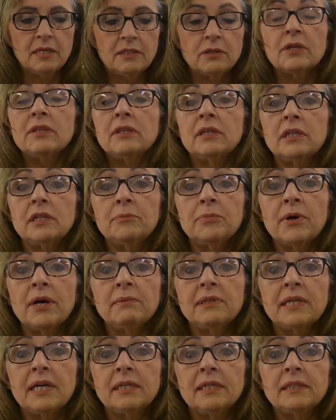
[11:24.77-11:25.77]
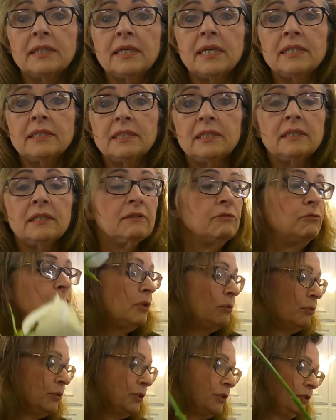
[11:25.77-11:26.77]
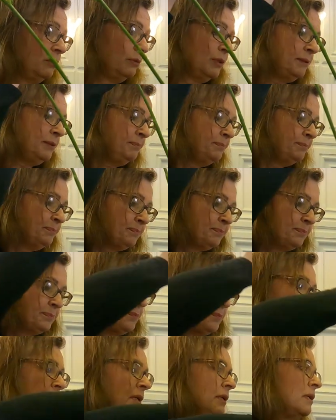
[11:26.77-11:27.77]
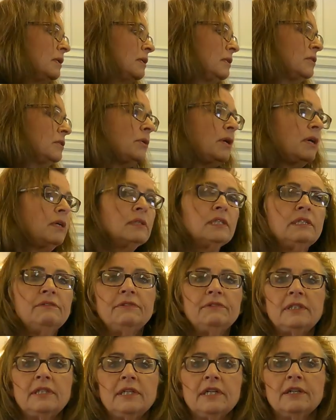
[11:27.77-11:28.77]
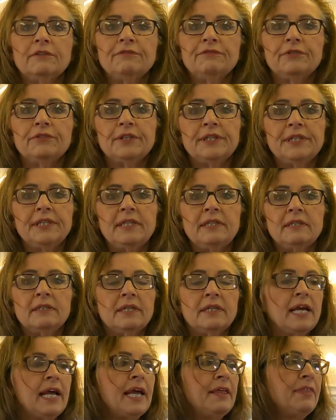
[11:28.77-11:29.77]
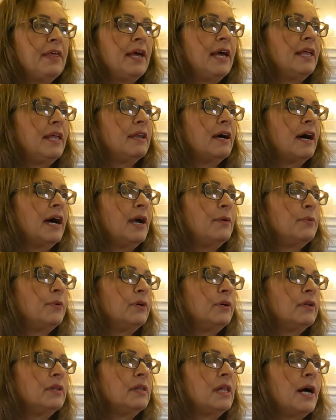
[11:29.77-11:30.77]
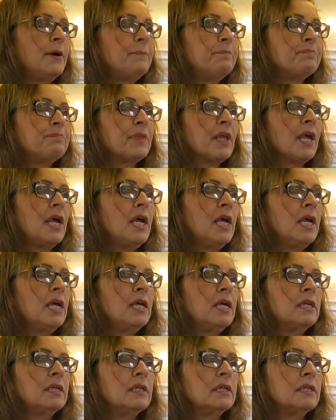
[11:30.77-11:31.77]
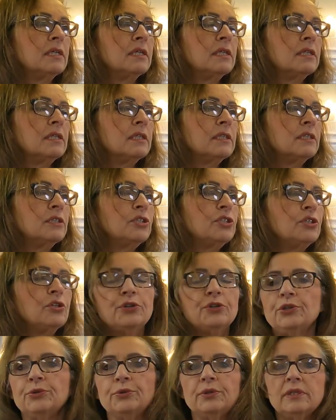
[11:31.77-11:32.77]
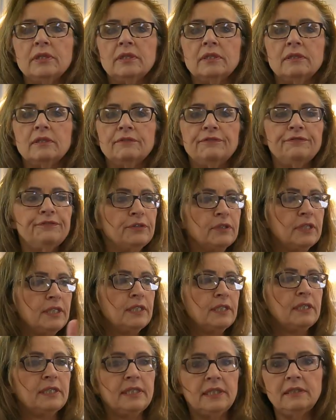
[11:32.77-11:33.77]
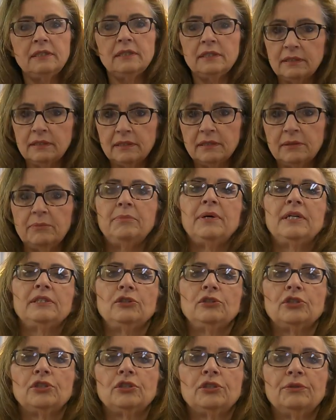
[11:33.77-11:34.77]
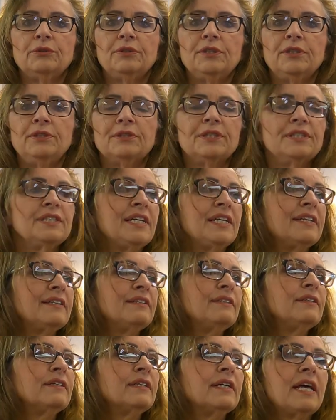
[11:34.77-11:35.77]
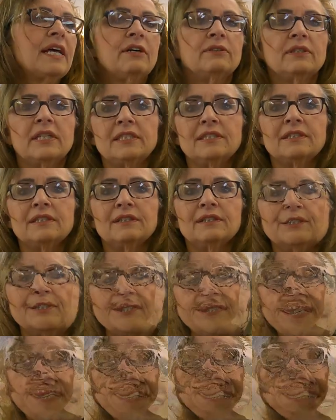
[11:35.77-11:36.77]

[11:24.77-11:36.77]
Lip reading: So I think you probably got the idea of what we're doing. So I'll leave it there for you. And then I will show you the fully cleaned bunch so that you can take a look at how nice it looks then.